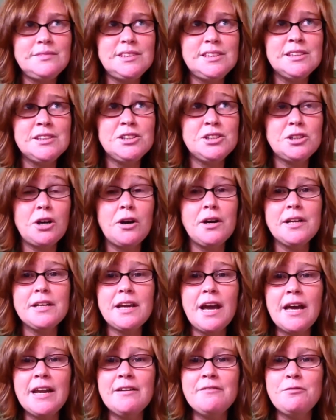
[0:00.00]
It started
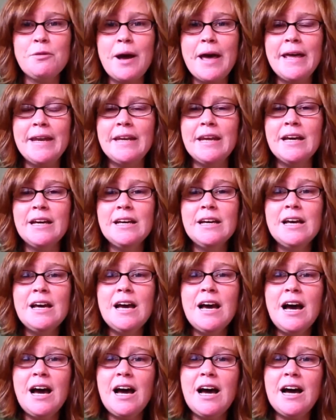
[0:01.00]
kind of when
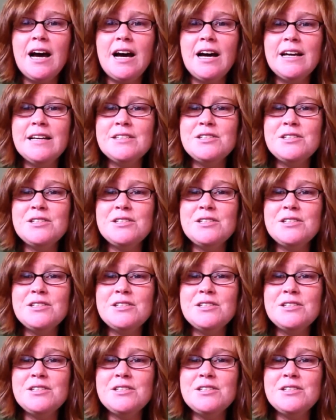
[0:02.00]
I